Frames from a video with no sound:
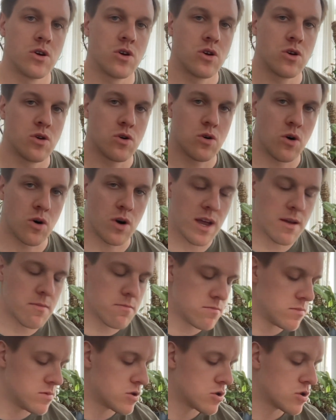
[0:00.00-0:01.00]
Kore,
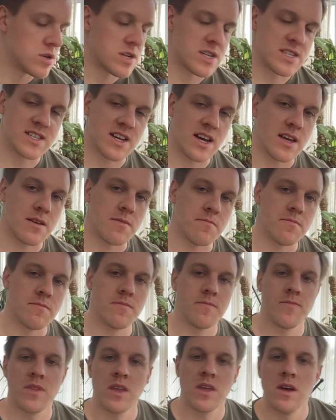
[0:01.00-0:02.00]
kudasai.
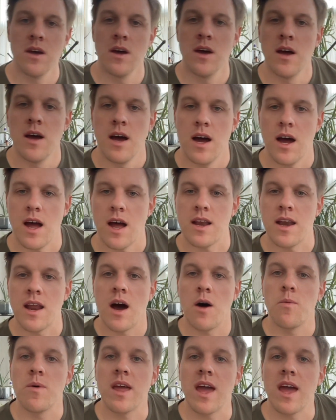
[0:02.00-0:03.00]
And now
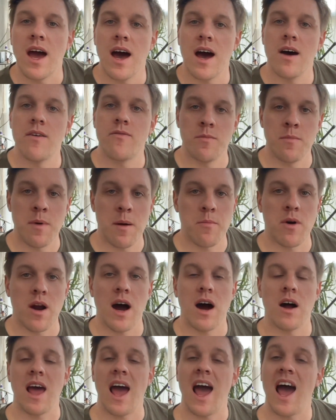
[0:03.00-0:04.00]
we have, remember how
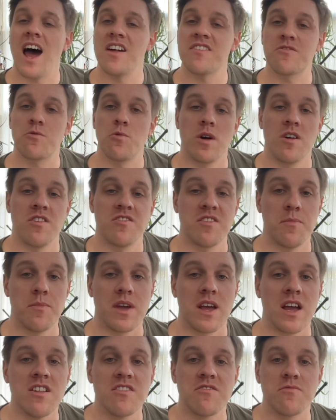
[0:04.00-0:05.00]
to ask where something is.